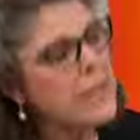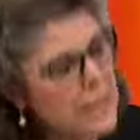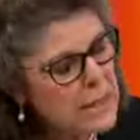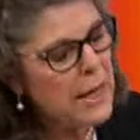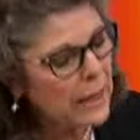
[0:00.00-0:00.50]
That's
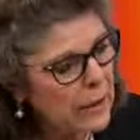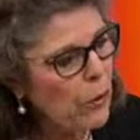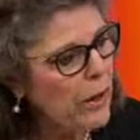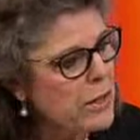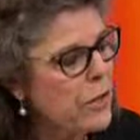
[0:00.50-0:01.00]
exactly
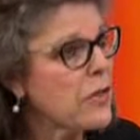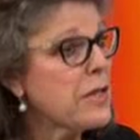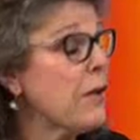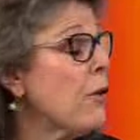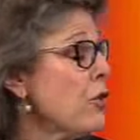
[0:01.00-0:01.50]
right. So the
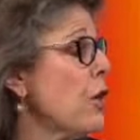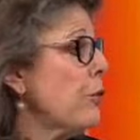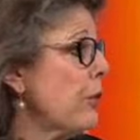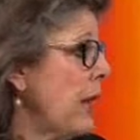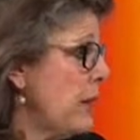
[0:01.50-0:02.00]
Zero
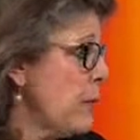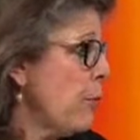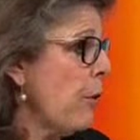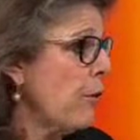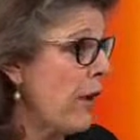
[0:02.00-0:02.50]
Childhood Cancer
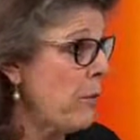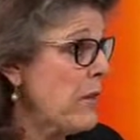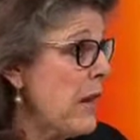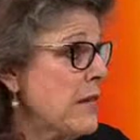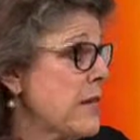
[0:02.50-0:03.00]

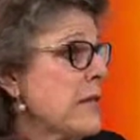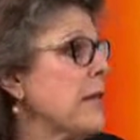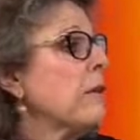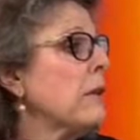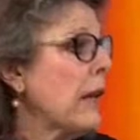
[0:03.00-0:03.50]
Program is the
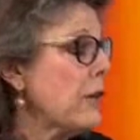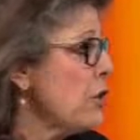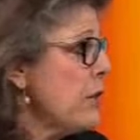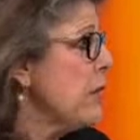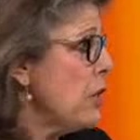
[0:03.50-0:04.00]
single
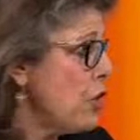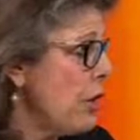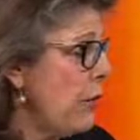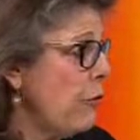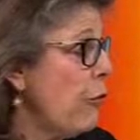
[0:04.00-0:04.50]
largest
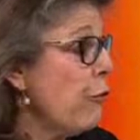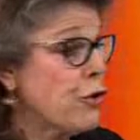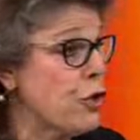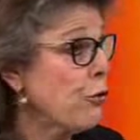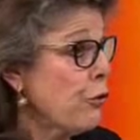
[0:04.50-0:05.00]
initiative for
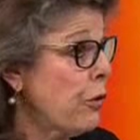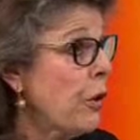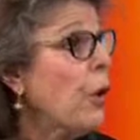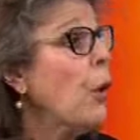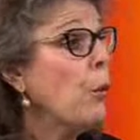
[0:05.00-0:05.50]
children
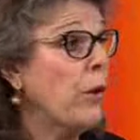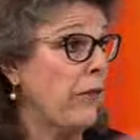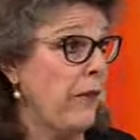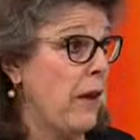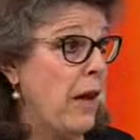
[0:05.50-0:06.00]

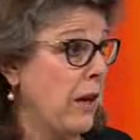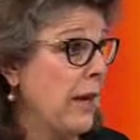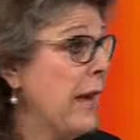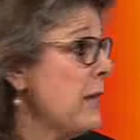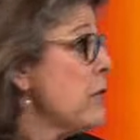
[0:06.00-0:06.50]
with
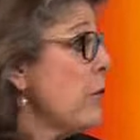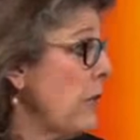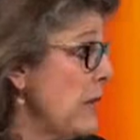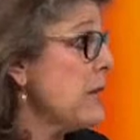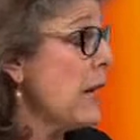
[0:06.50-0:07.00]
cancer
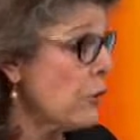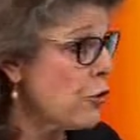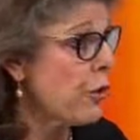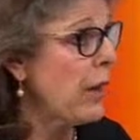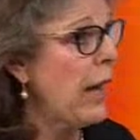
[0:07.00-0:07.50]
in this
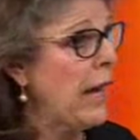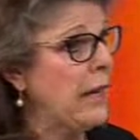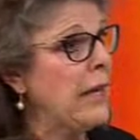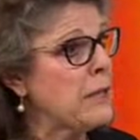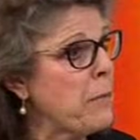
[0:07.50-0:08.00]
country,
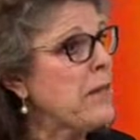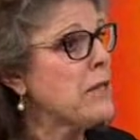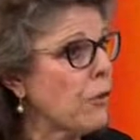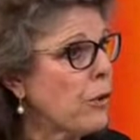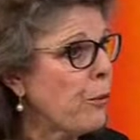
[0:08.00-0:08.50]
and it's
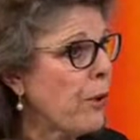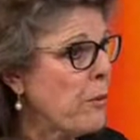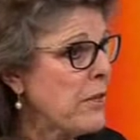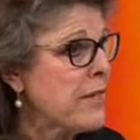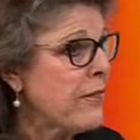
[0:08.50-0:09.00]
based on the
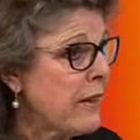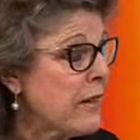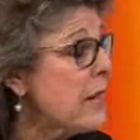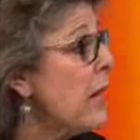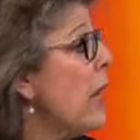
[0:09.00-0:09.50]
premise
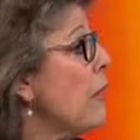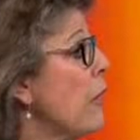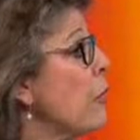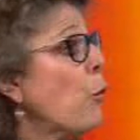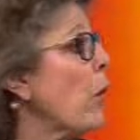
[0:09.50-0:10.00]
that
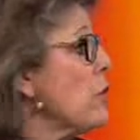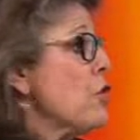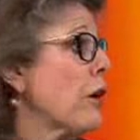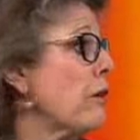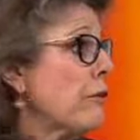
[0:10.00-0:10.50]
the one
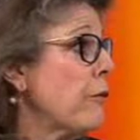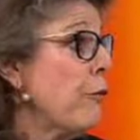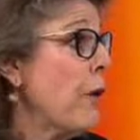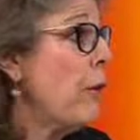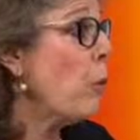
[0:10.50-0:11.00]
child,
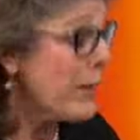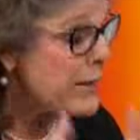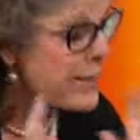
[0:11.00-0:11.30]
one